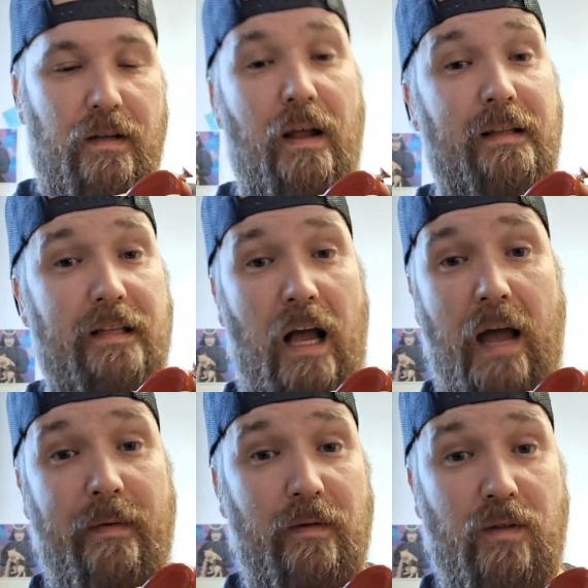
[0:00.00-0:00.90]
At the
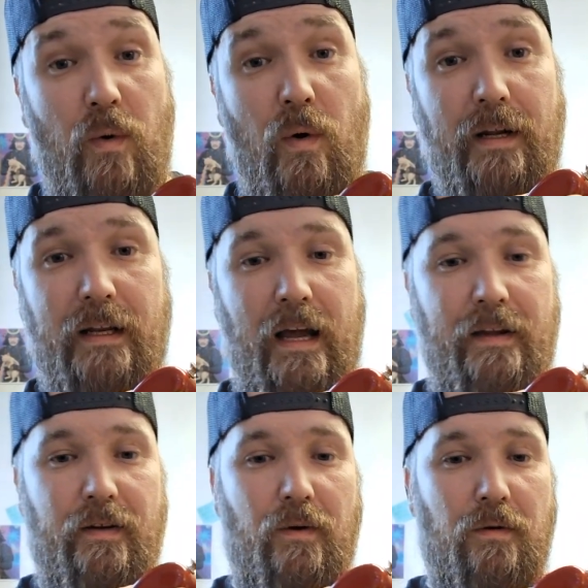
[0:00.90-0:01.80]
time, it was
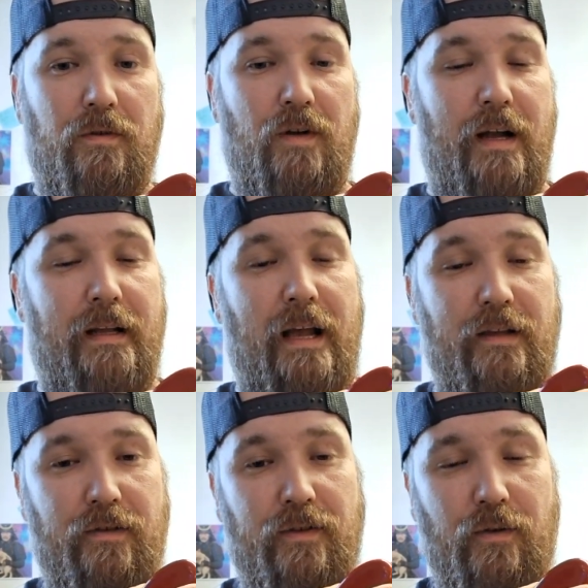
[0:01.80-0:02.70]
29-year-old
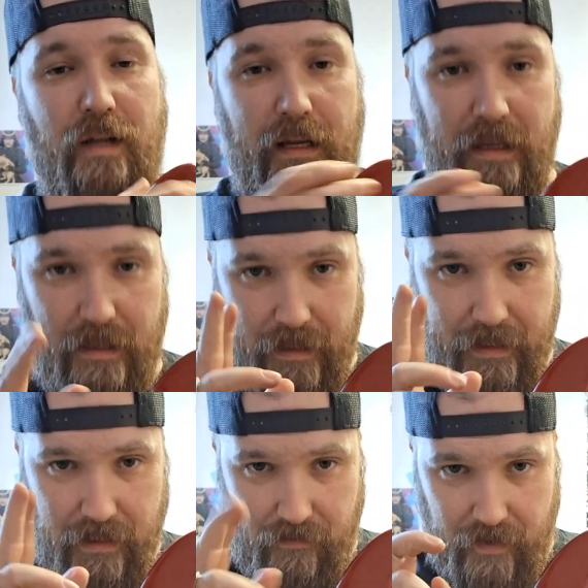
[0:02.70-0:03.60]
Stratocaster, so technically
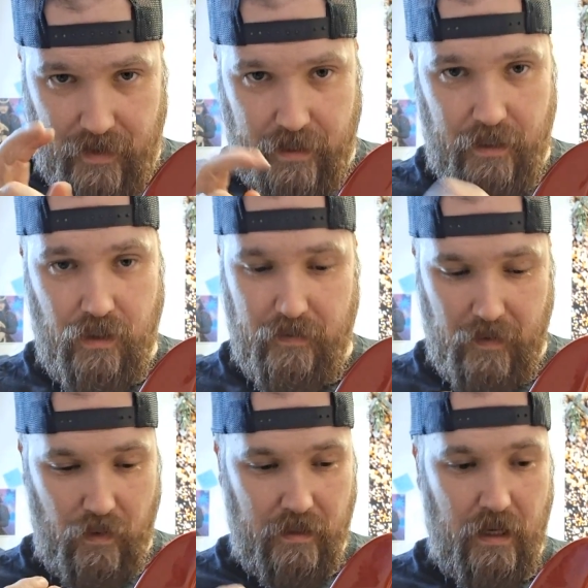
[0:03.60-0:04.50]
it's vintage, even
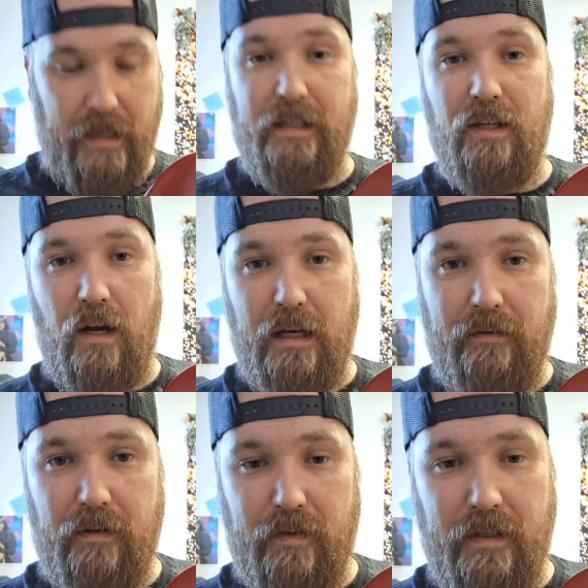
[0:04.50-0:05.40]
though it's not a
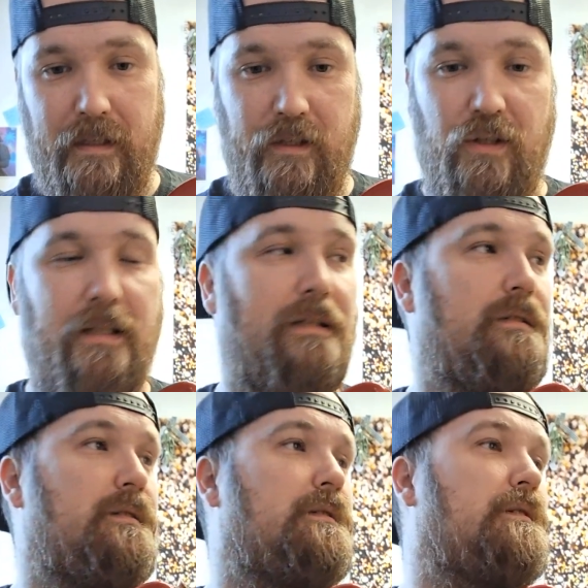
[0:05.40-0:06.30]
sought-after vintage. It
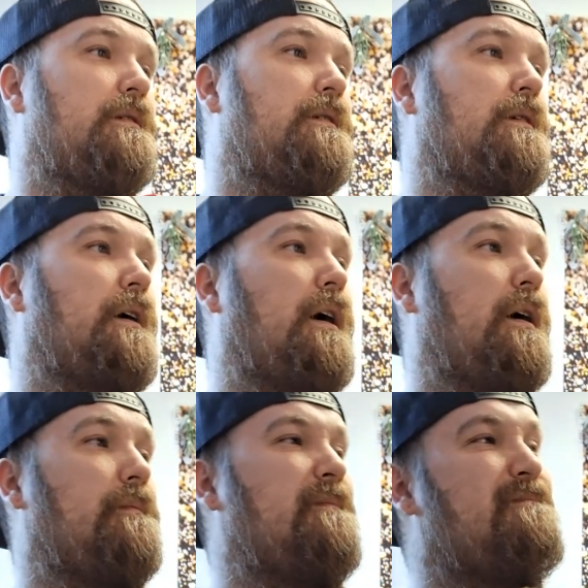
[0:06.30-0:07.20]
is.
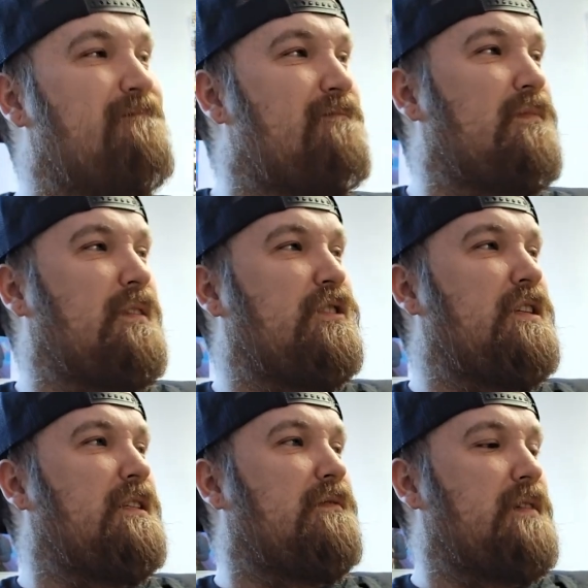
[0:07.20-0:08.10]

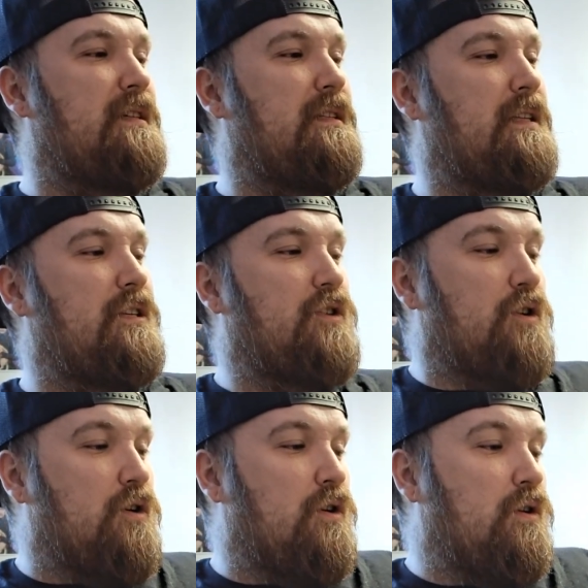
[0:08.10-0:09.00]
She's a vintage
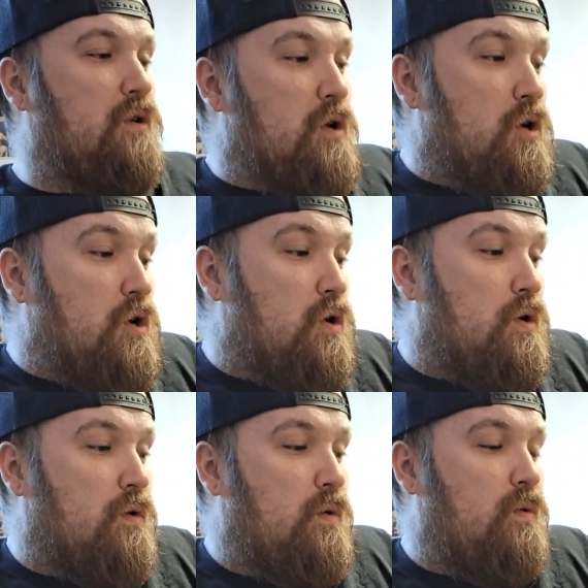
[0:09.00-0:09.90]
girl.
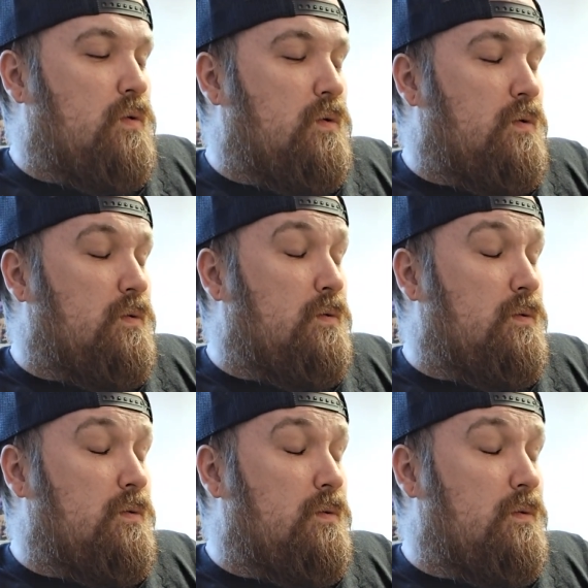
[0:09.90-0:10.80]

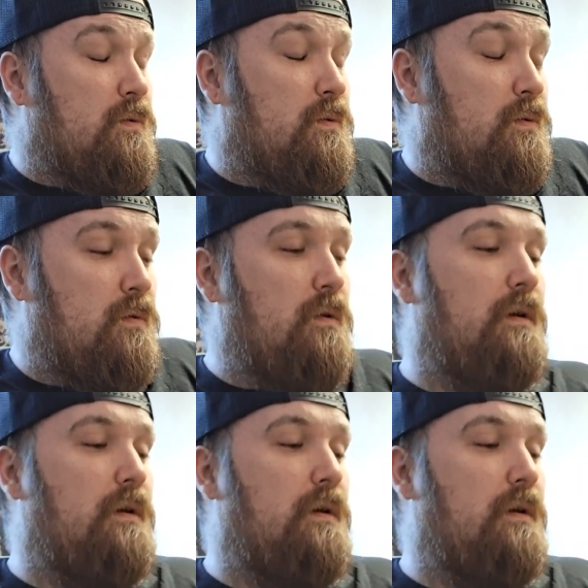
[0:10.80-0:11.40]
Ooh.